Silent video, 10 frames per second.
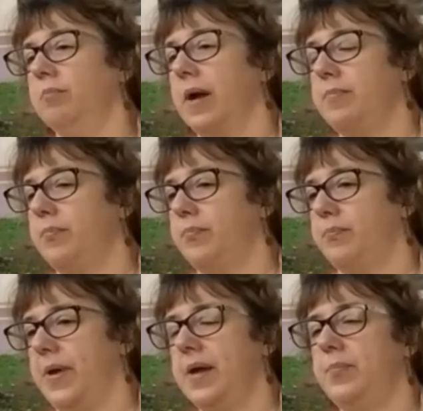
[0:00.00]
My
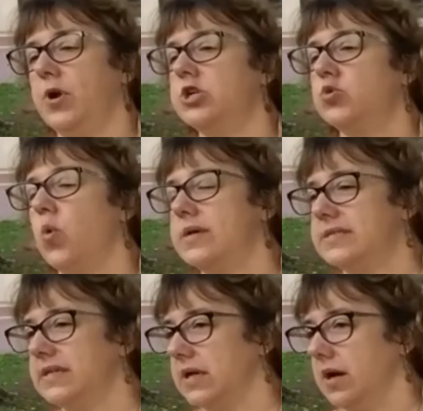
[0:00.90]
paintbrush
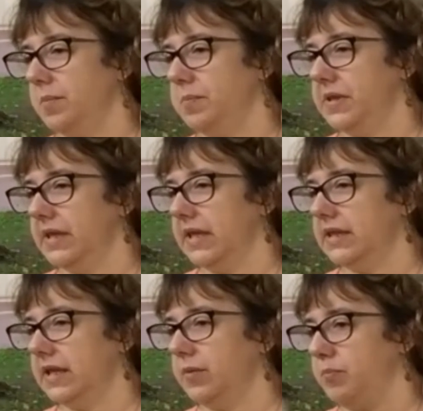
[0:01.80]
wasn't
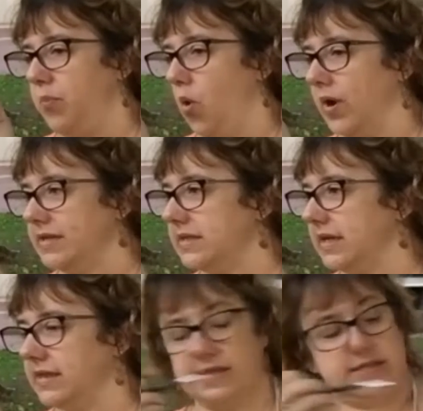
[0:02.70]
completely pointed
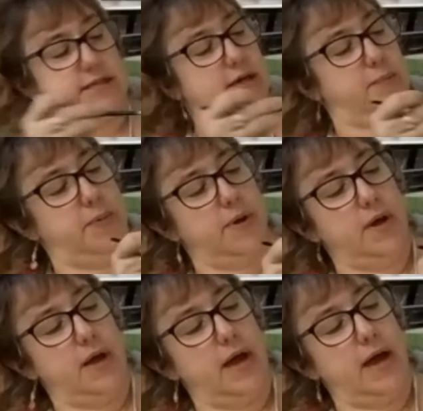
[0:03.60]
at the tip,
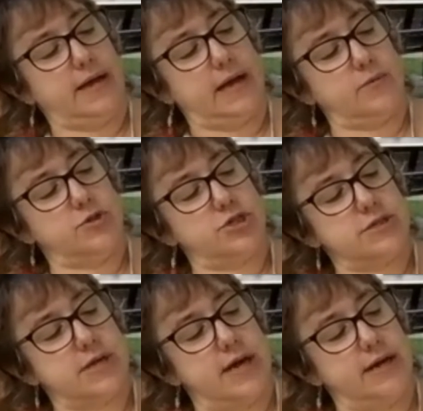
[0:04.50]
and I was just